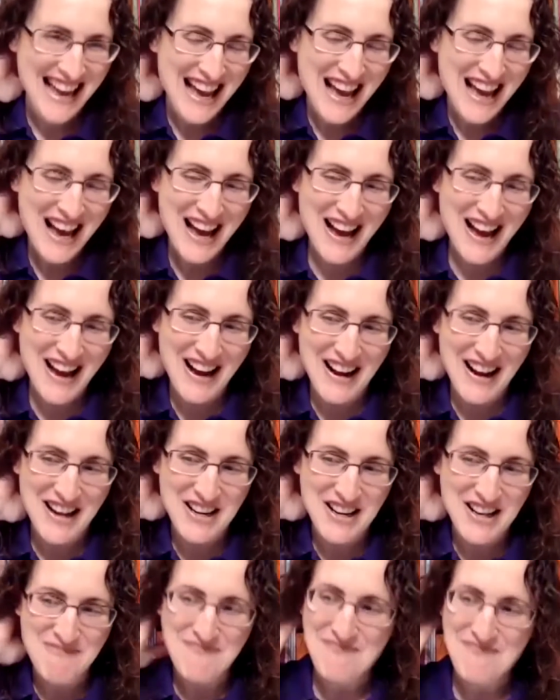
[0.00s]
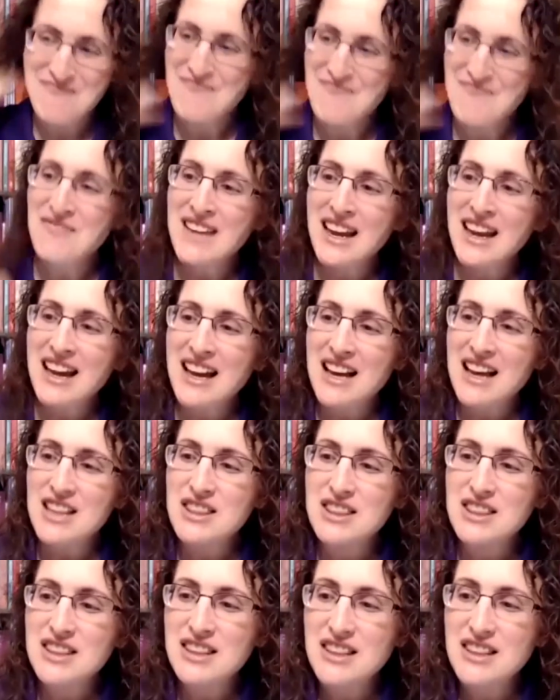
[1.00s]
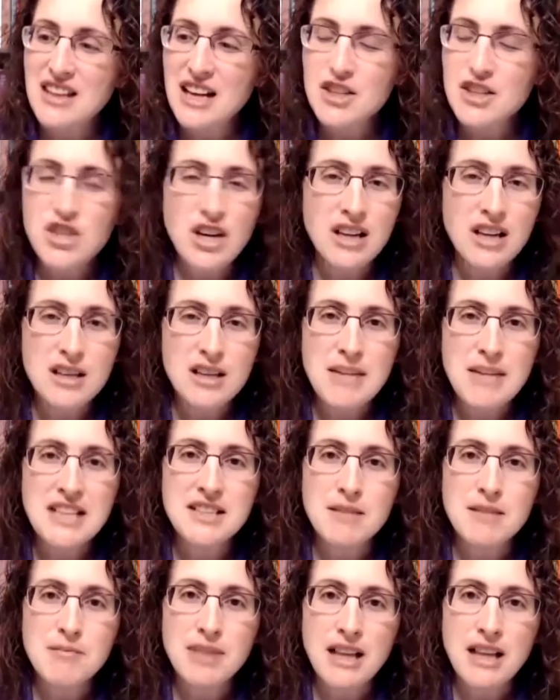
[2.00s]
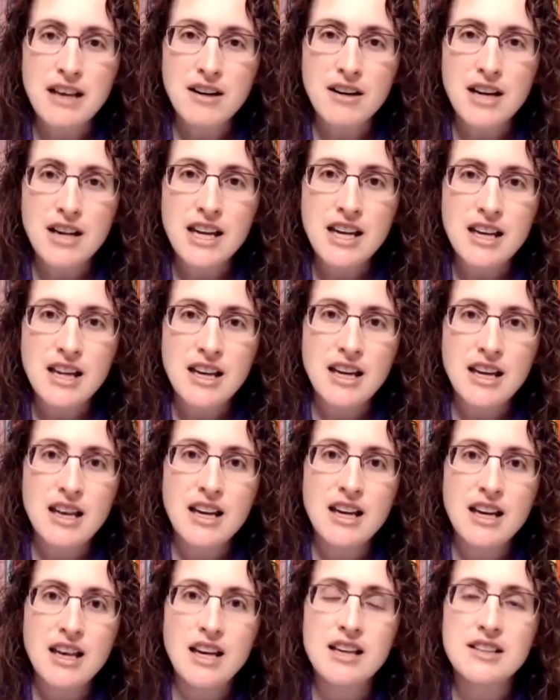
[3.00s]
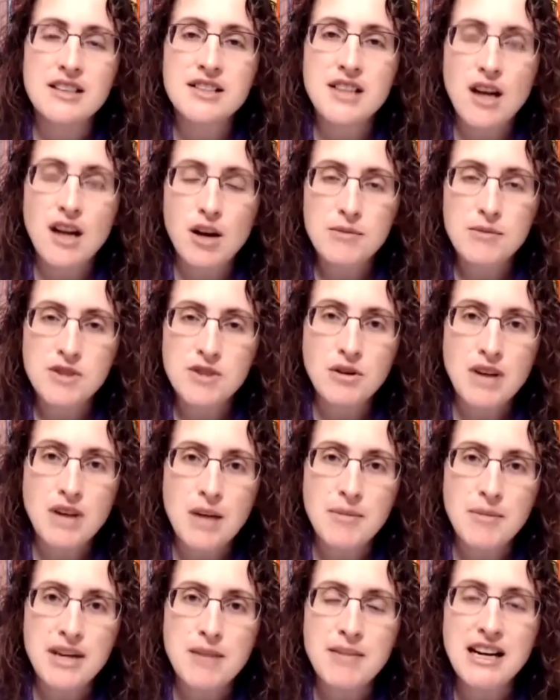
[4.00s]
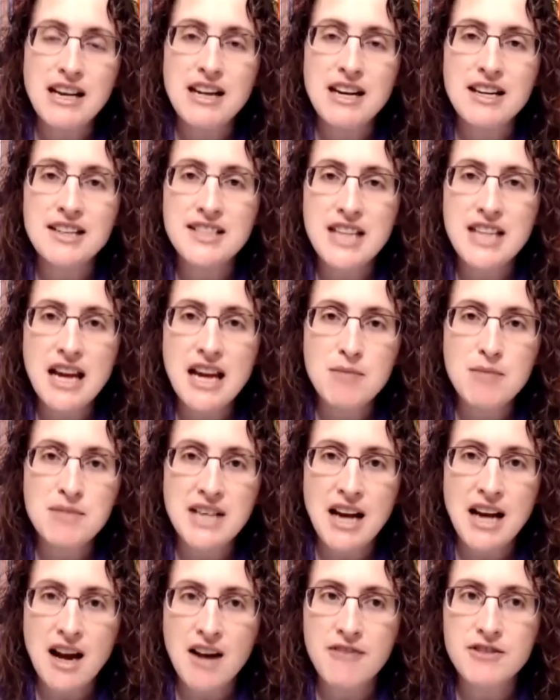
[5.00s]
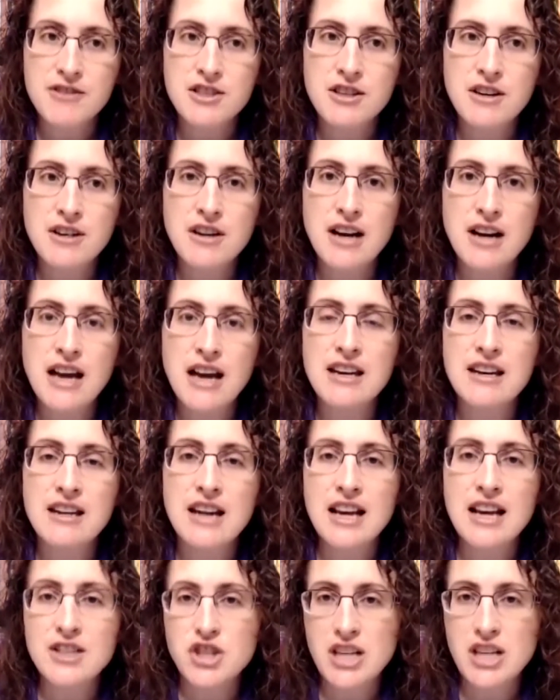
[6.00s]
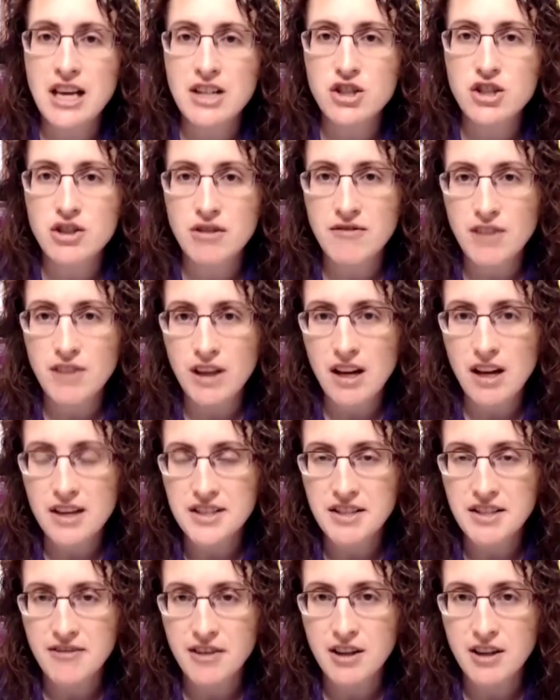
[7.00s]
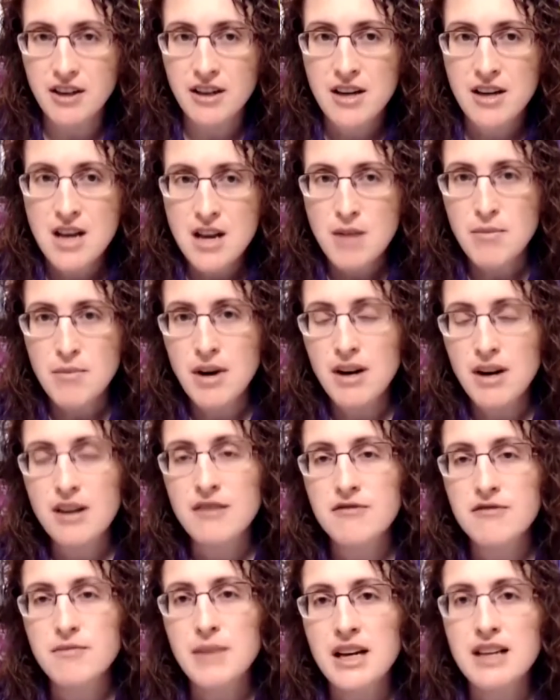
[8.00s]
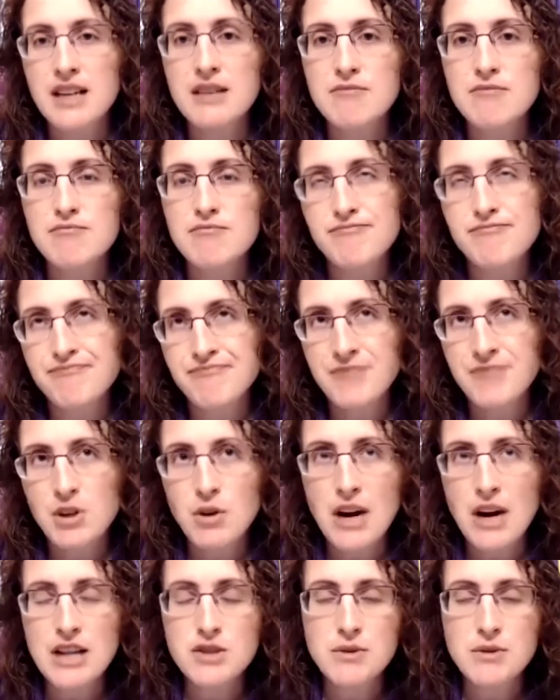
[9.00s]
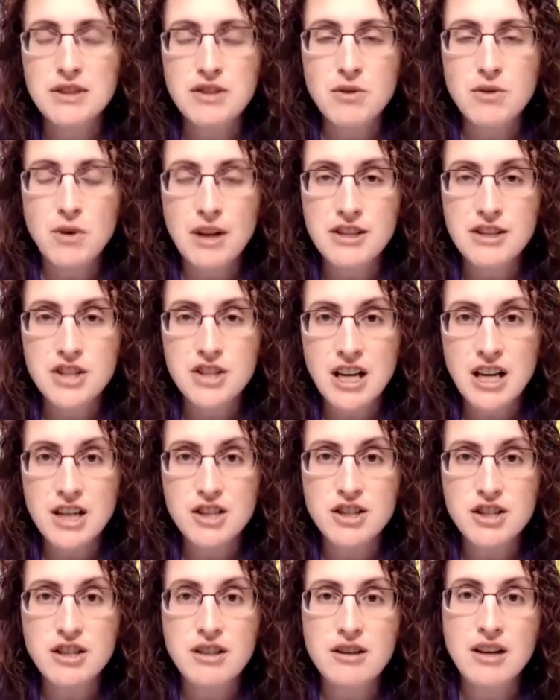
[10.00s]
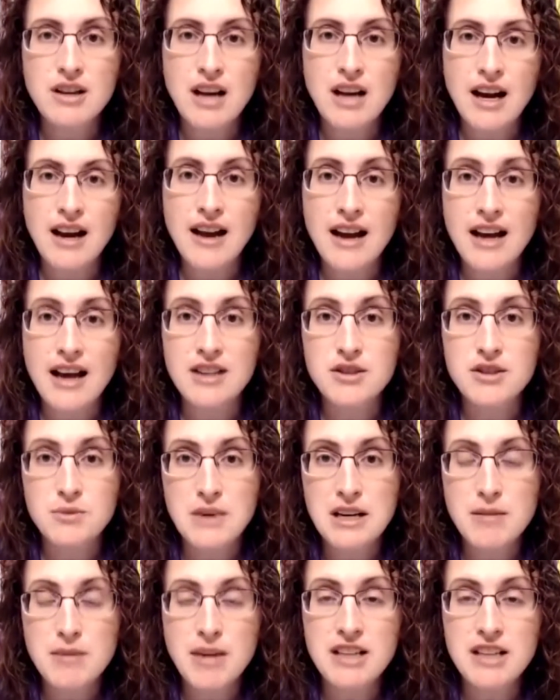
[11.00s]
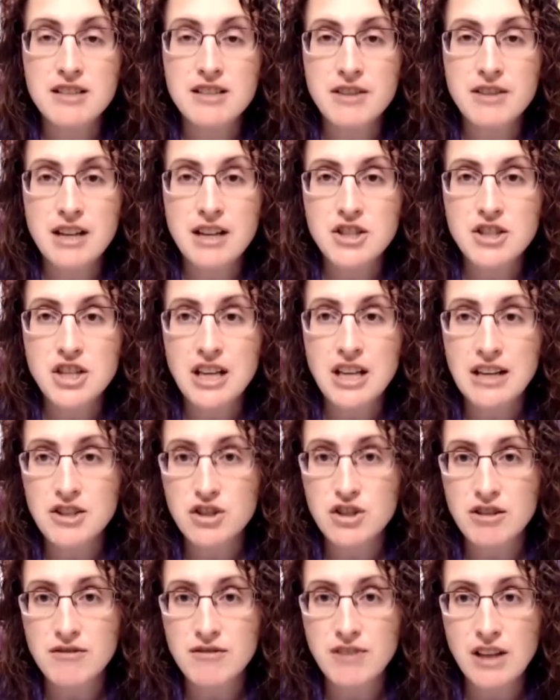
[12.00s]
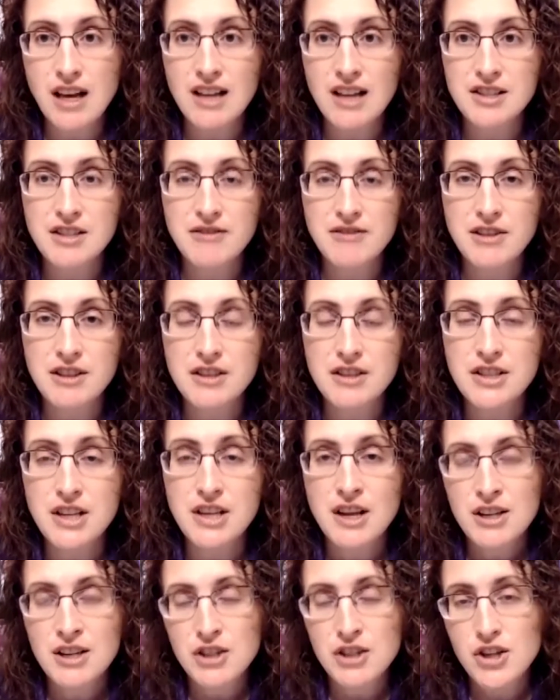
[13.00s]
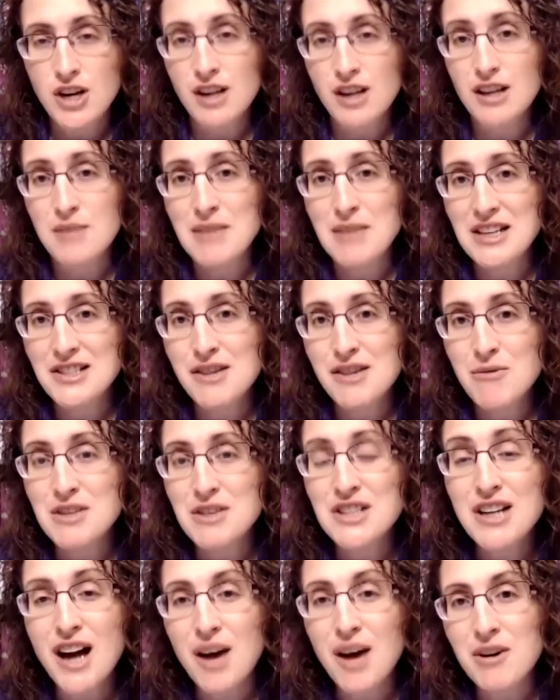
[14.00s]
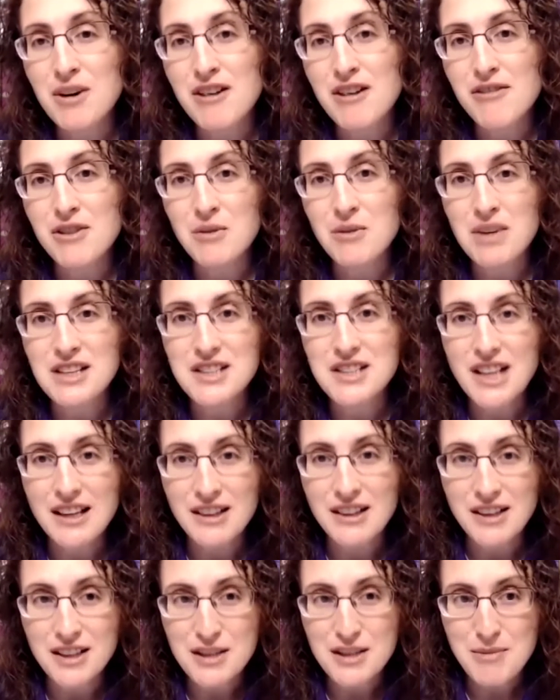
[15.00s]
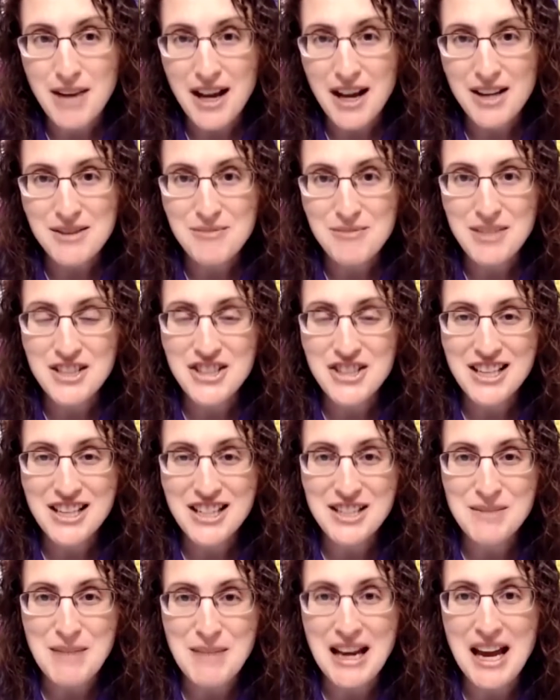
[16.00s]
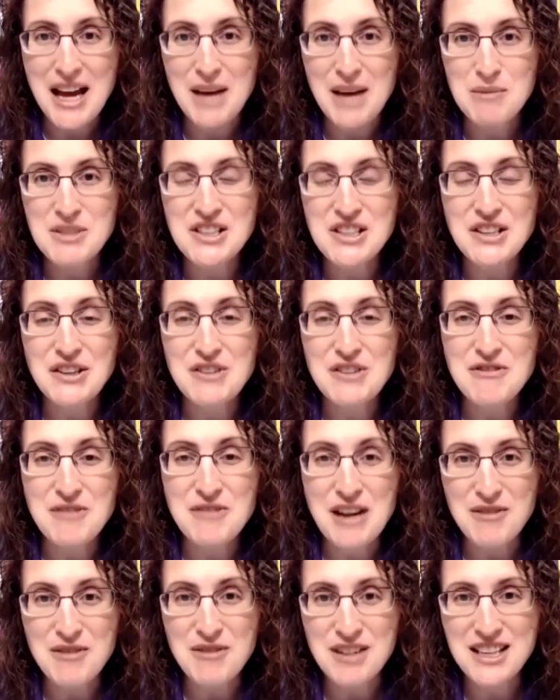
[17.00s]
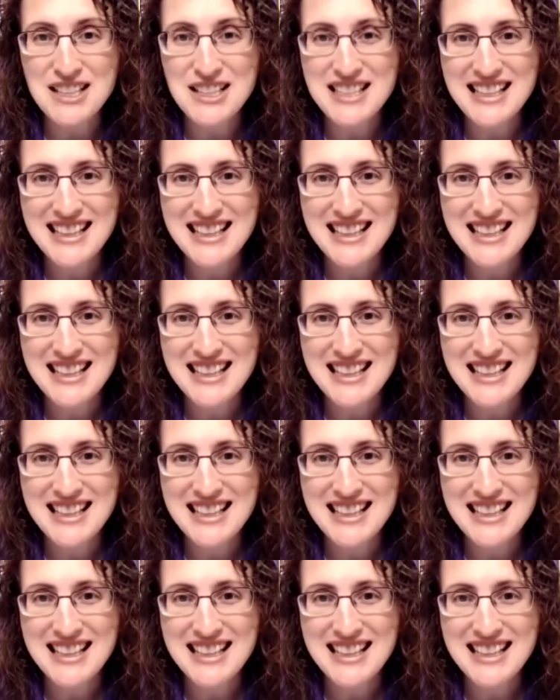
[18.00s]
A Charlotte Mason Plenary is a homeschool company, but it is named after an educational philosopher. Part of my graduate school education, I had to read about different educational philosophers. Charlotte Mason was not one of the ones I learned about, but she is my absolute favorite.